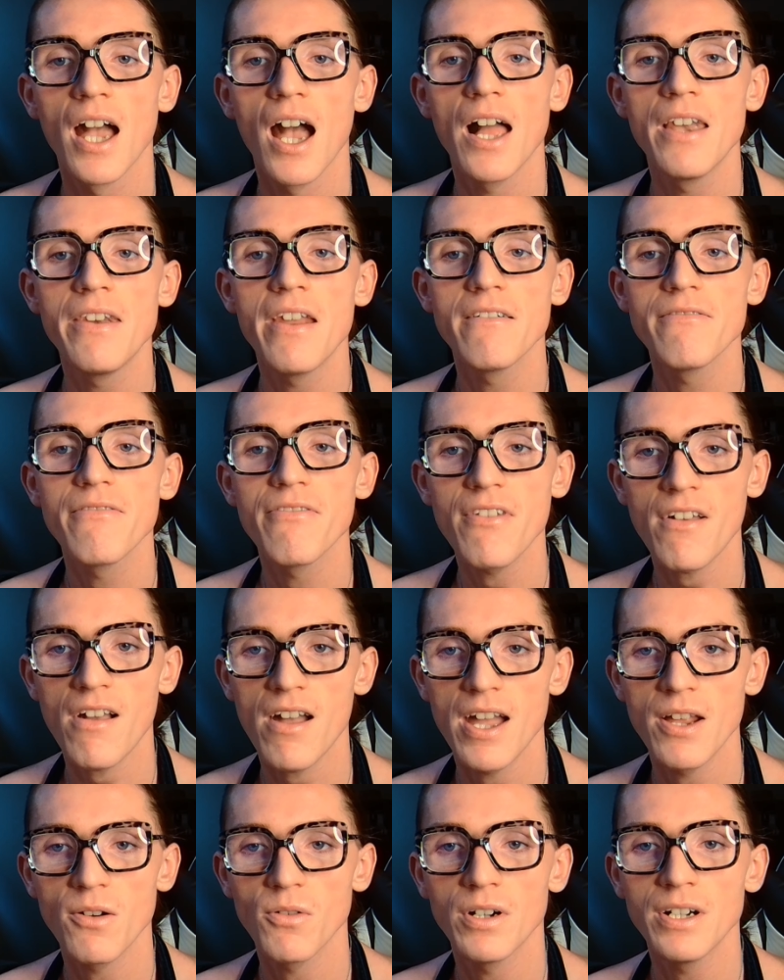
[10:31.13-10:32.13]
enough
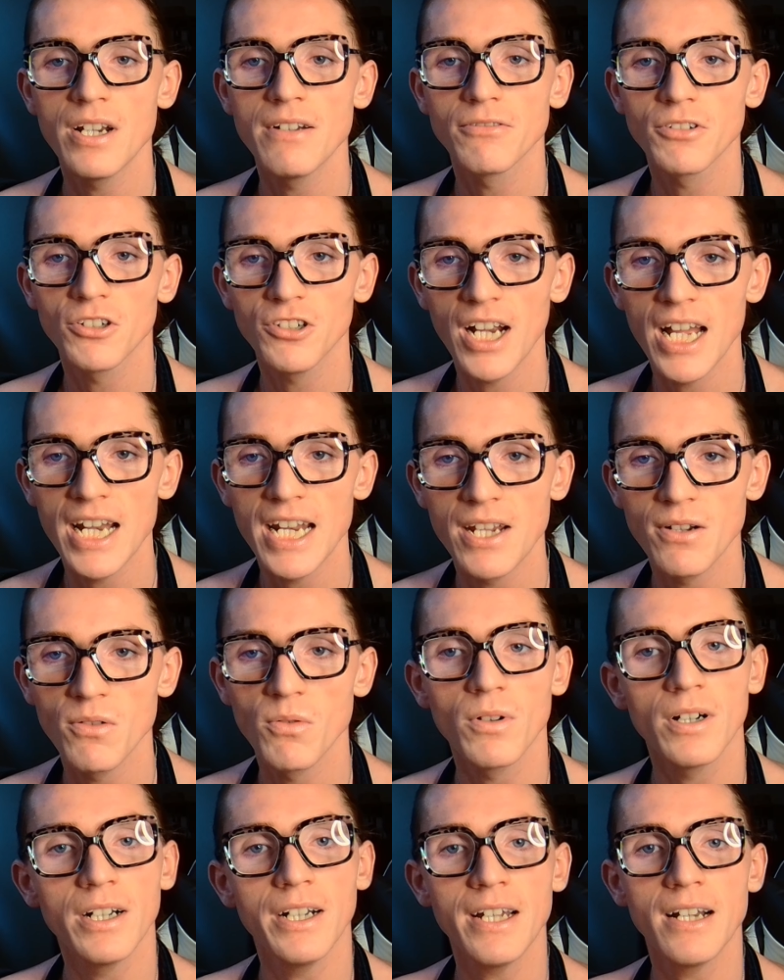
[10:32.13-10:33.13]
thought or enough credit
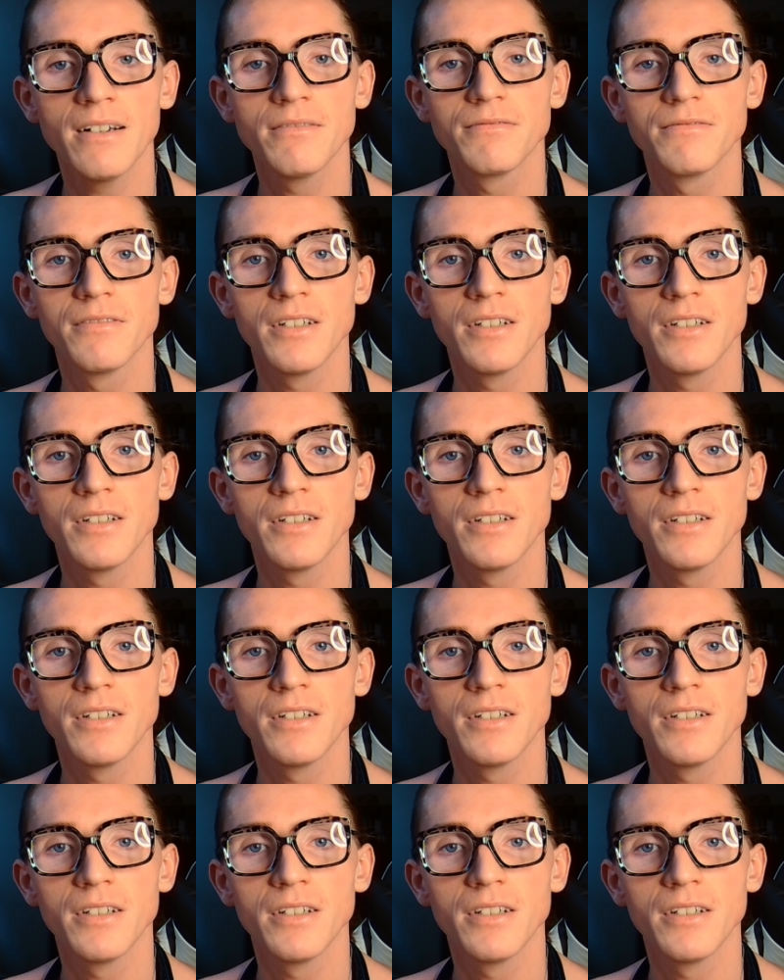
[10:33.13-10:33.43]
or enough